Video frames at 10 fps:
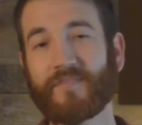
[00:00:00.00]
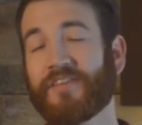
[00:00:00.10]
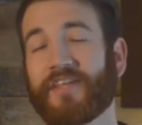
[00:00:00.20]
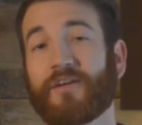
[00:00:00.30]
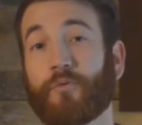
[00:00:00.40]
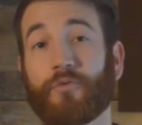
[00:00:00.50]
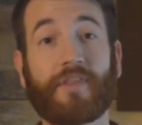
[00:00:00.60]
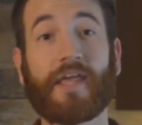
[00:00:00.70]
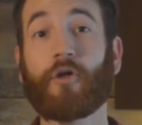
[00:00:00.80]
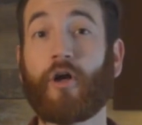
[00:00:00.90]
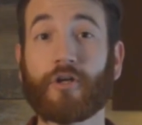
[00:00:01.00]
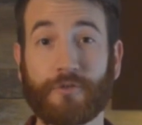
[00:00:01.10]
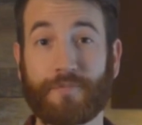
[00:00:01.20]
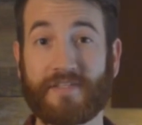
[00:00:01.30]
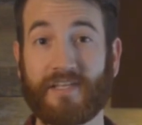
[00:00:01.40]
then they'll
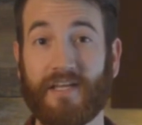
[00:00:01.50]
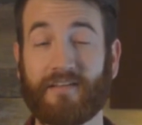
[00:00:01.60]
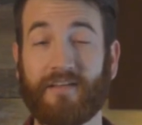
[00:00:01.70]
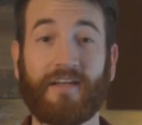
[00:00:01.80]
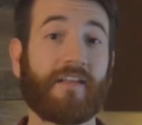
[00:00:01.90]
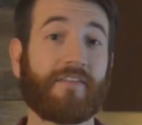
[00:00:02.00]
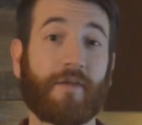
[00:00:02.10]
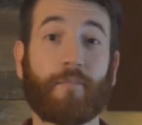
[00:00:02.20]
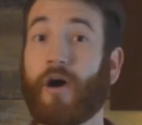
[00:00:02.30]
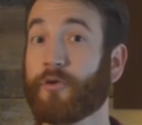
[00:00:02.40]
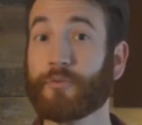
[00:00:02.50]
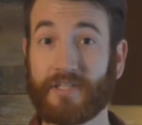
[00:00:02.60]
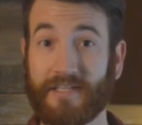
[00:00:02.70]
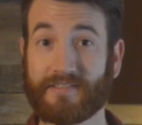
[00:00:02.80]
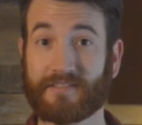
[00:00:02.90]
also be sent the model
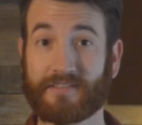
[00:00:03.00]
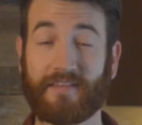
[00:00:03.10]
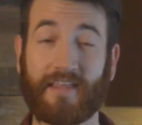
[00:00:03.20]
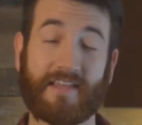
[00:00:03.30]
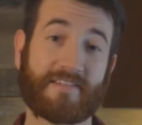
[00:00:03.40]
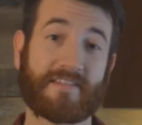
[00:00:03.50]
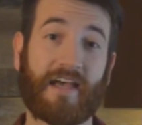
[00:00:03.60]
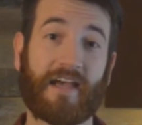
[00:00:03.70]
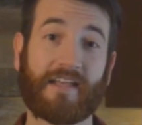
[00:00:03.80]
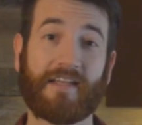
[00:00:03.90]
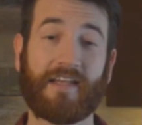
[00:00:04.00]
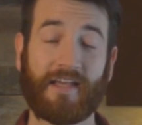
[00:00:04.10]
release that they can sign,